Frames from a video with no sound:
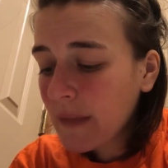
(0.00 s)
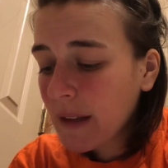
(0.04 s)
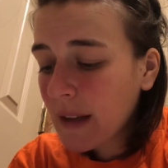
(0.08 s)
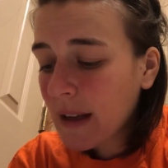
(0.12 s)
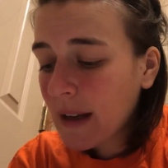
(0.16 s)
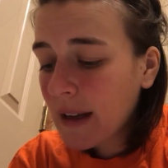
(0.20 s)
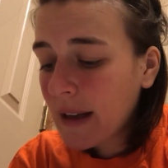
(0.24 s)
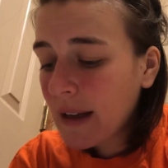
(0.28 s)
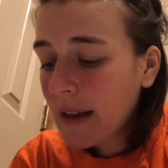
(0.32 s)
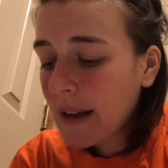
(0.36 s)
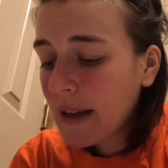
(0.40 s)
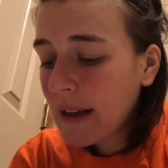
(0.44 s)

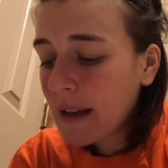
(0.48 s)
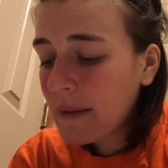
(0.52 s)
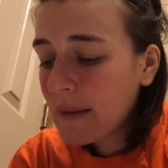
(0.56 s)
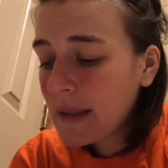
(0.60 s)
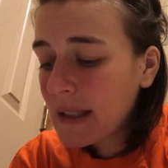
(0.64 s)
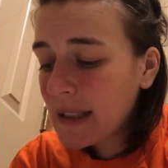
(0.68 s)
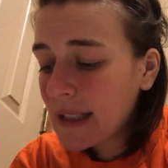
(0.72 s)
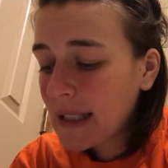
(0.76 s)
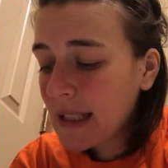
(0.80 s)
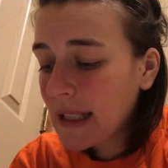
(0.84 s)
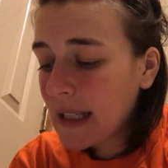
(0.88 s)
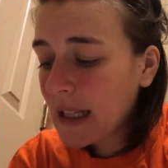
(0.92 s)

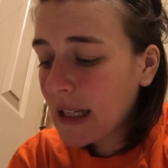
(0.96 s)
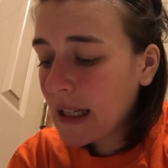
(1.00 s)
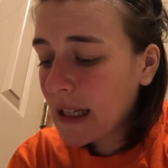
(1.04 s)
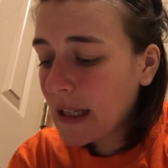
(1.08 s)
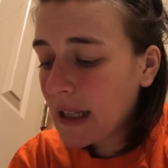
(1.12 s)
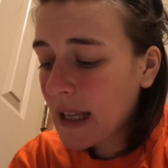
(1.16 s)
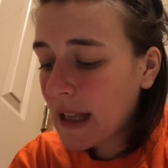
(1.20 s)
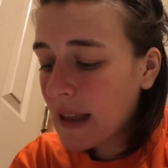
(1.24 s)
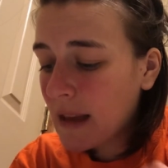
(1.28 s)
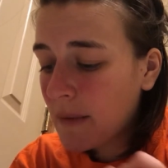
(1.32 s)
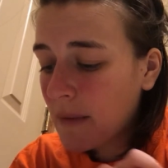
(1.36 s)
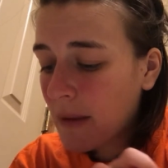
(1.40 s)
Let's see here,
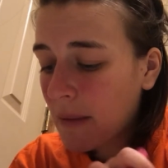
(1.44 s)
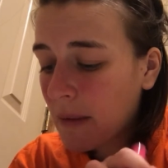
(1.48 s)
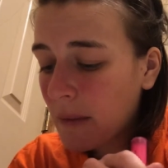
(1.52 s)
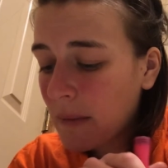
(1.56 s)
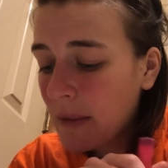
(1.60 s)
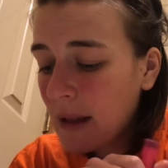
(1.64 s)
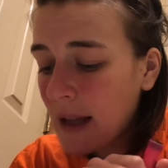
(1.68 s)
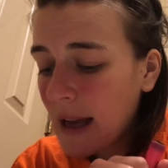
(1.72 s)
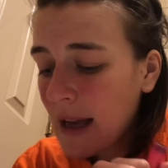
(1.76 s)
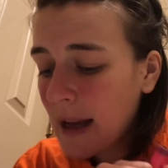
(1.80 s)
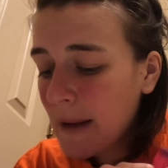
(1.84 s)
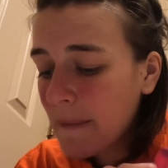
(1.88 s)
and then blah, blah,
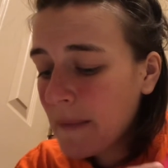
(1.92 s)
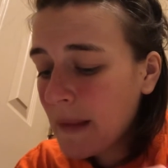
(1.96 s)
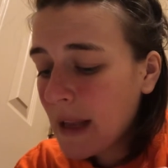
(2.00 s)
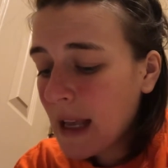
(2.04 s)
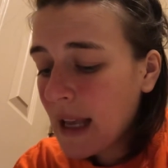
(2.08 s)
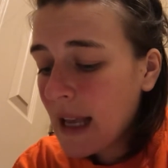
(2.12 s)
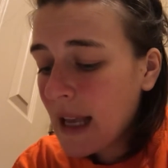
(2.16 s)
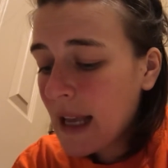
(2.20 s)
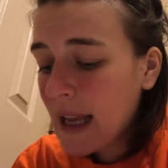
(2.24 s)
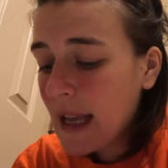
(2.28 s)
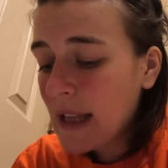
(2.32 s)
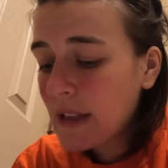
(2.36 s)
blah.
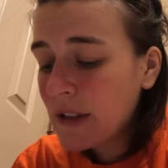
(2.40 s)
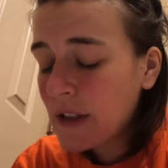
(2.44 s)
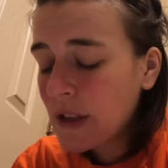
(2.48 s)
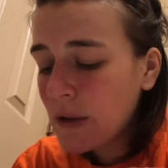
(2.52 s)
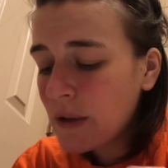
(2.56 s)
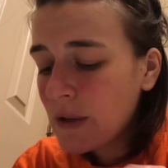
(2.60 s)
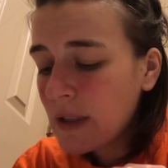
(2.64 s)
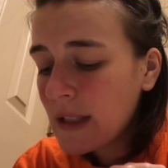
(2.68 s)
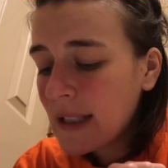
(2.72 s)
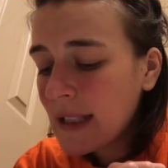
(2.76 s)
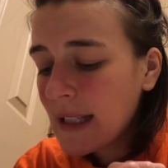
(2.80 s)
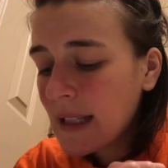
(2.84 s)
It's
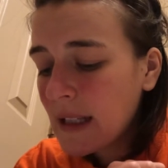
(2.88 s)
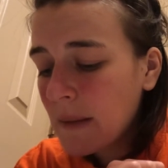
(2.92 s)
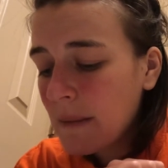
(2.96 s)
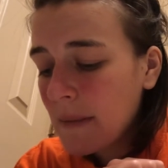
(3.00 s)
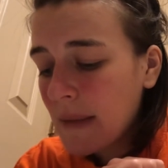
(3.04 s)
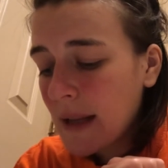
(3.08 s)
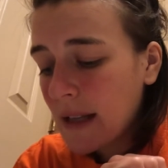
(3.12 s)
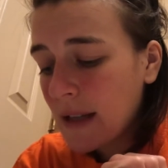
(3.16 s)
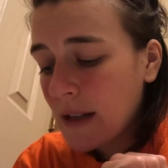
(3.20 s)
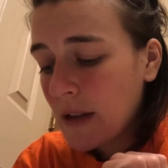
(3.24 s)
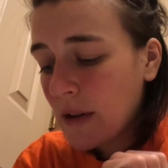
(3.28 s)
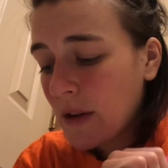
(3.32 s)
usually seen in
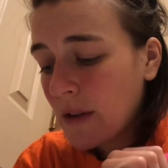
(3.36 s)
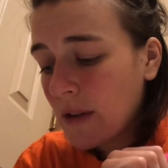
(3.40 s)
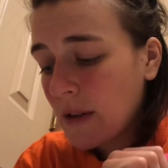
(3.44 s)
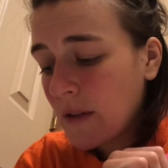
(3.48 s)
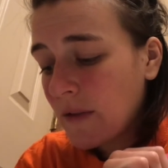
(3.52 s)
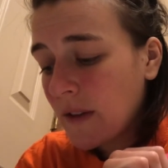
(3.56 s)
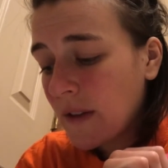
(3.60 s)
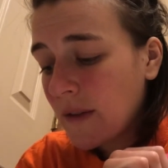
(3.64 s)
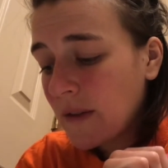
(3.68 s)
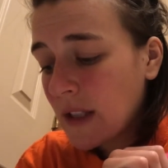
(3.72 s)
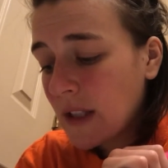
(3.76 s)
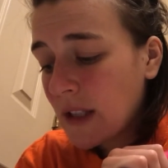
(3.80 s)
men younger than
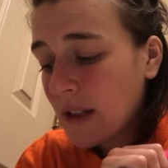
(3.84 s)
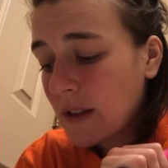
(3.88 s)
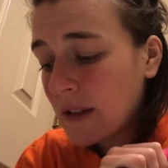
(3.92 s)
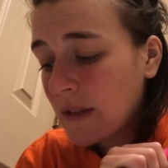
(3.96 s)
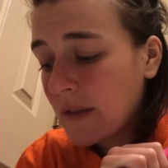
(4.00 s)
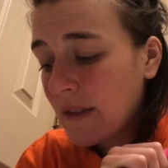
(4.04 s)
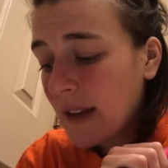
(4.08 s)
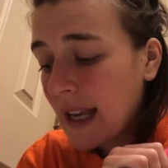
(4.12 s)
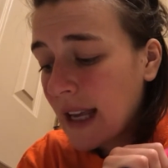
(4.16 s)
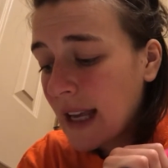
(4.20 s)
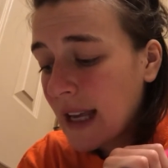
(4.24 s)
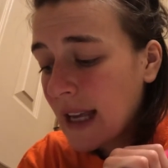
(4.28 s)
50 years of
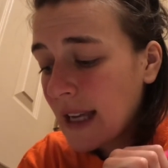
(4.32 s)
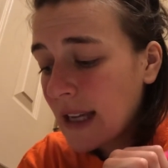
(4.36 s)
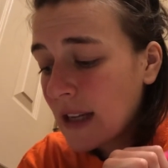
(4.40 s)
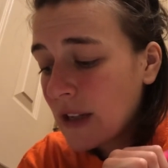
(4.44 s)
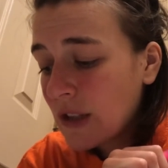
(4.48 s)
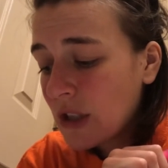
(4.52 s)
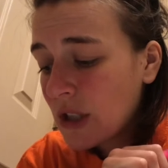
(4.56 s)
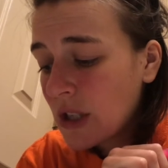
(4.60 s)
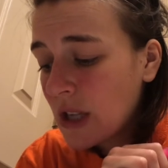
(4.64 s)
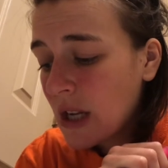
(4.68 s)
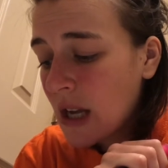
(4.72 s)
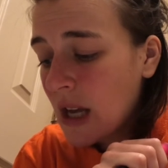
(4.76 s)

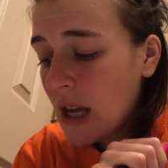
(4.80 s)
age.